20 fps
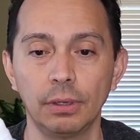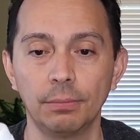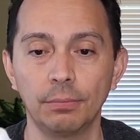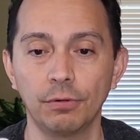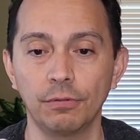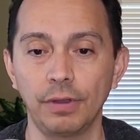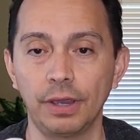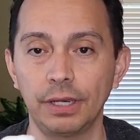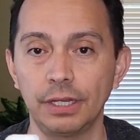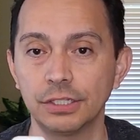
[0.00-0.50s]

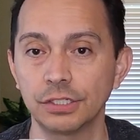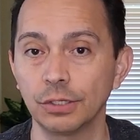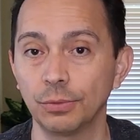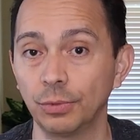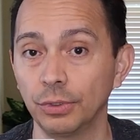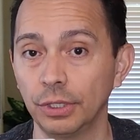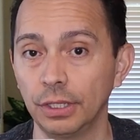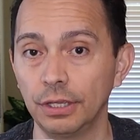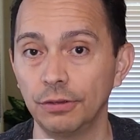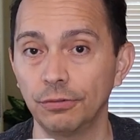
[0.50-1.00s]
providing some
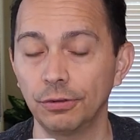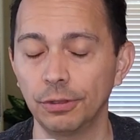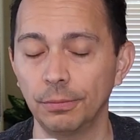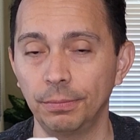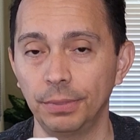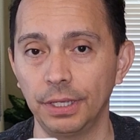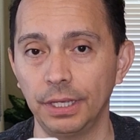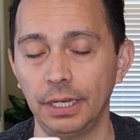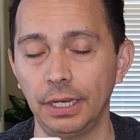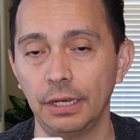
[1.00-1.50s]
relief for the
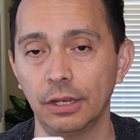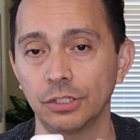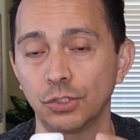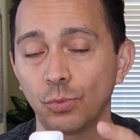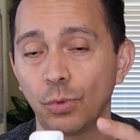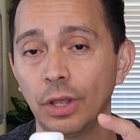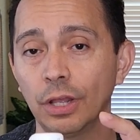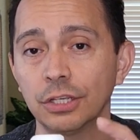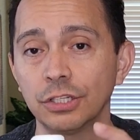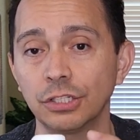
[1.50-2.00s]
bleeding, as
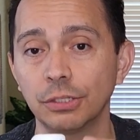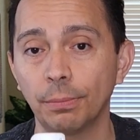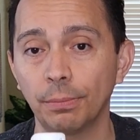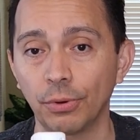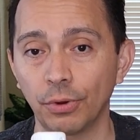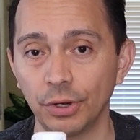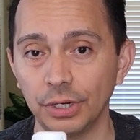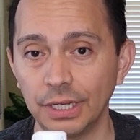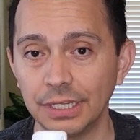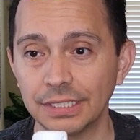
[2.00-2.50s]
well as the
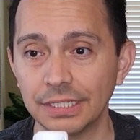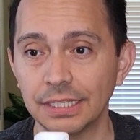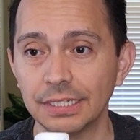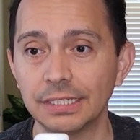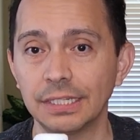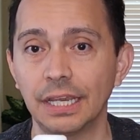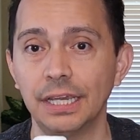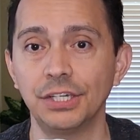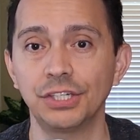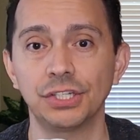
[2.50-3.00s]
burning
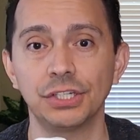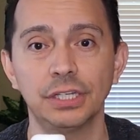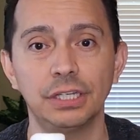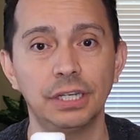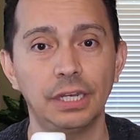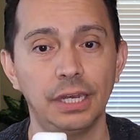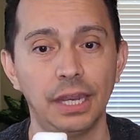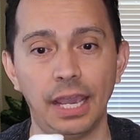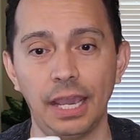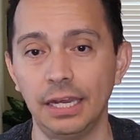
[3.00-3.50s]
sensation
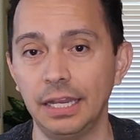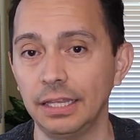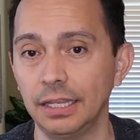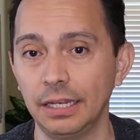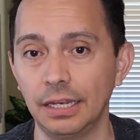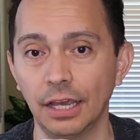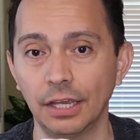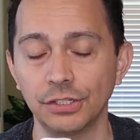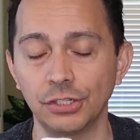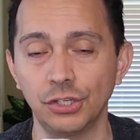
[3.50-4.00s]
and
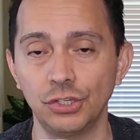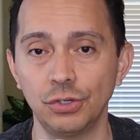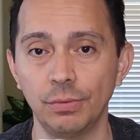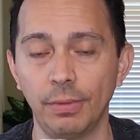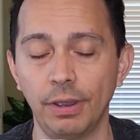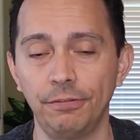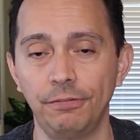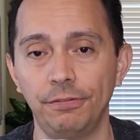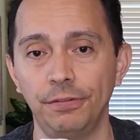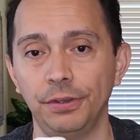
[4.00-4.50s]
anything else that you
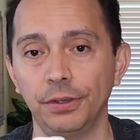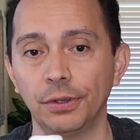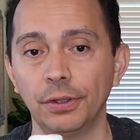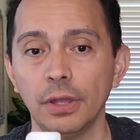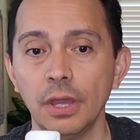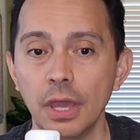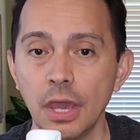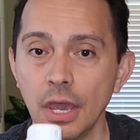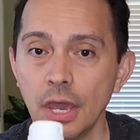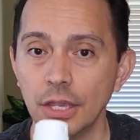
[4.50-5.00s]
might
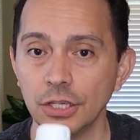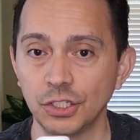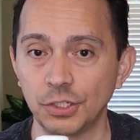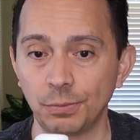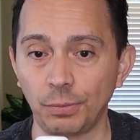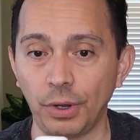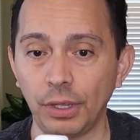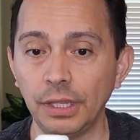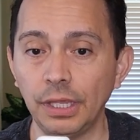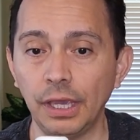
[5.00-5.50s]
feel.
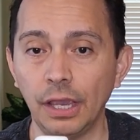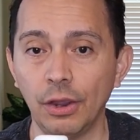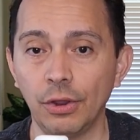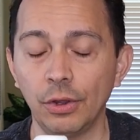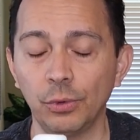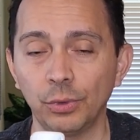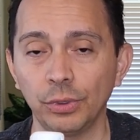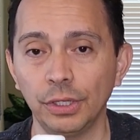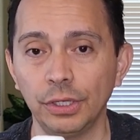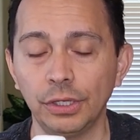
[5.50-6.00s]
Spray the area
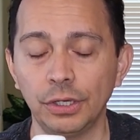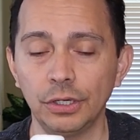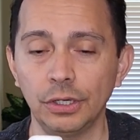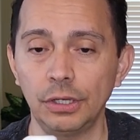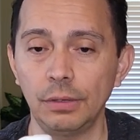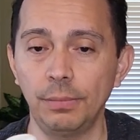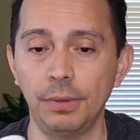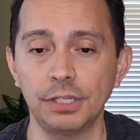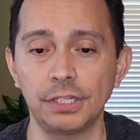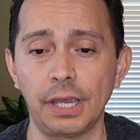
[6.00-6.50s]
really good.
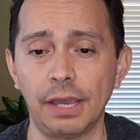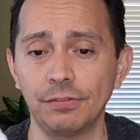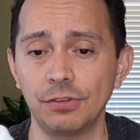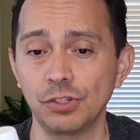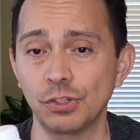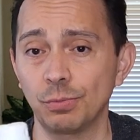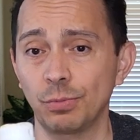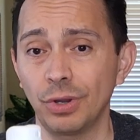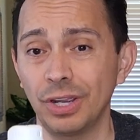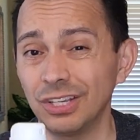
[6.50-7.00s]
You may have to
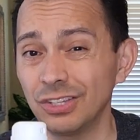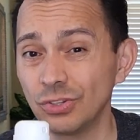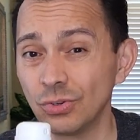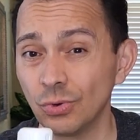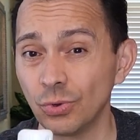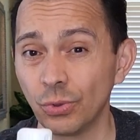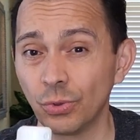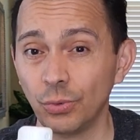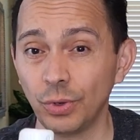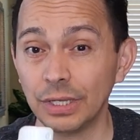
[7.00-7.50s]
spray it 2
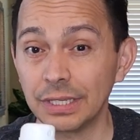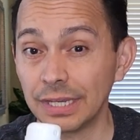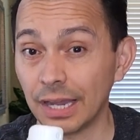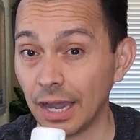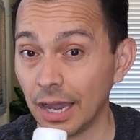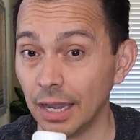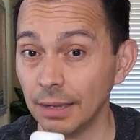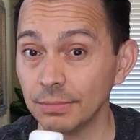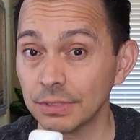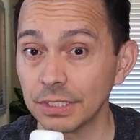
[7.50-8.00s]
or 3
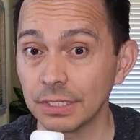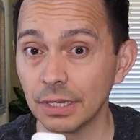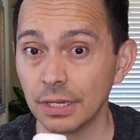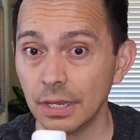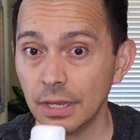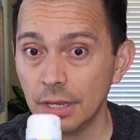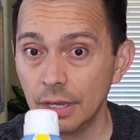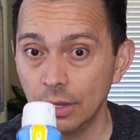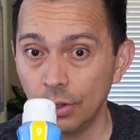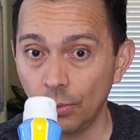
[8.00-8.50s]
times
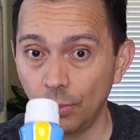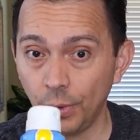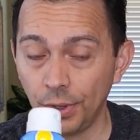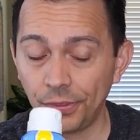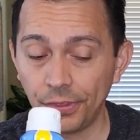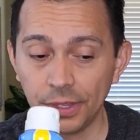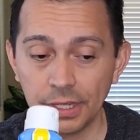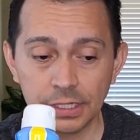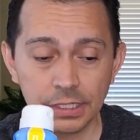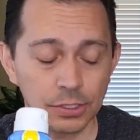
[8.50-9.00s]
with
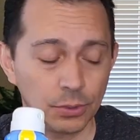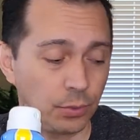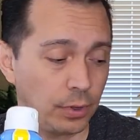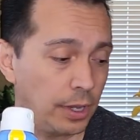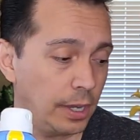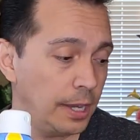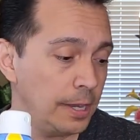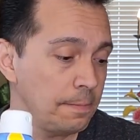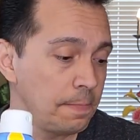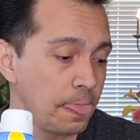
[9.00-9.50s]
this,
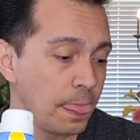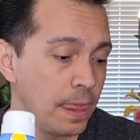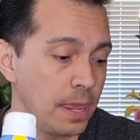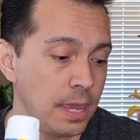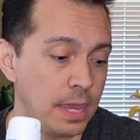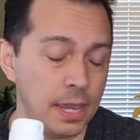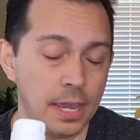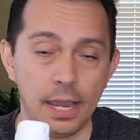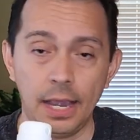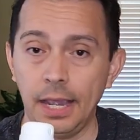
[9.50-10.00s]
okay?
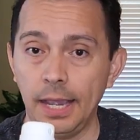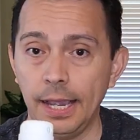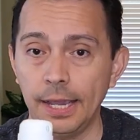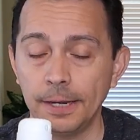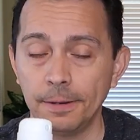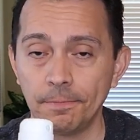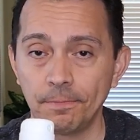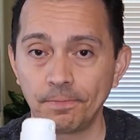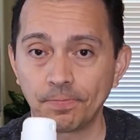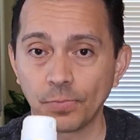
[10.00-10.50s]

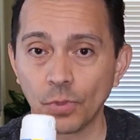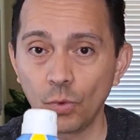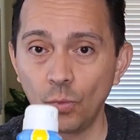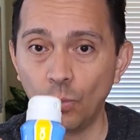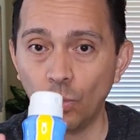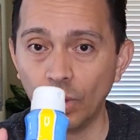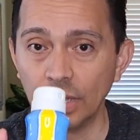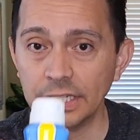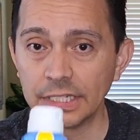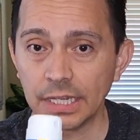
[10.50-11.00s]
And
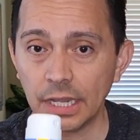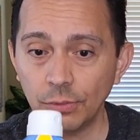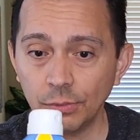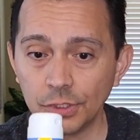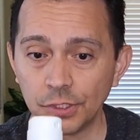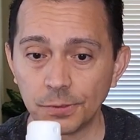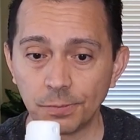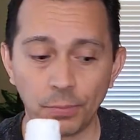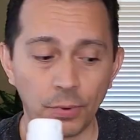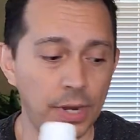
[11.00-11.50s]
once I would
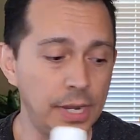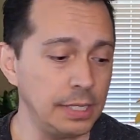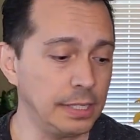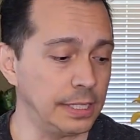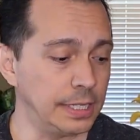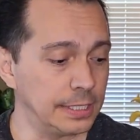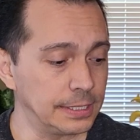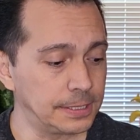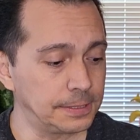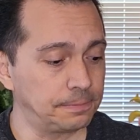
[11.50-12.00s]
spray
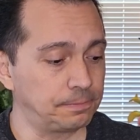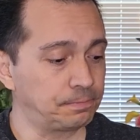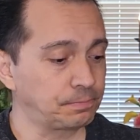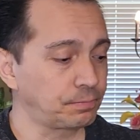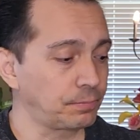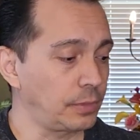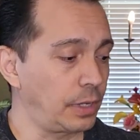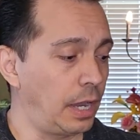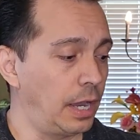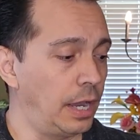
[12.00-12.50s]
this
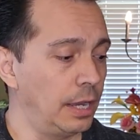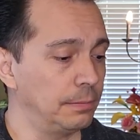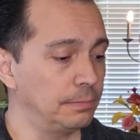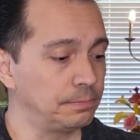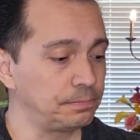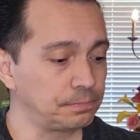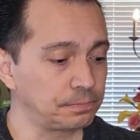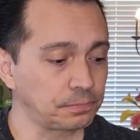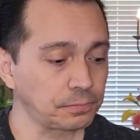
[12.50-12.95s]
and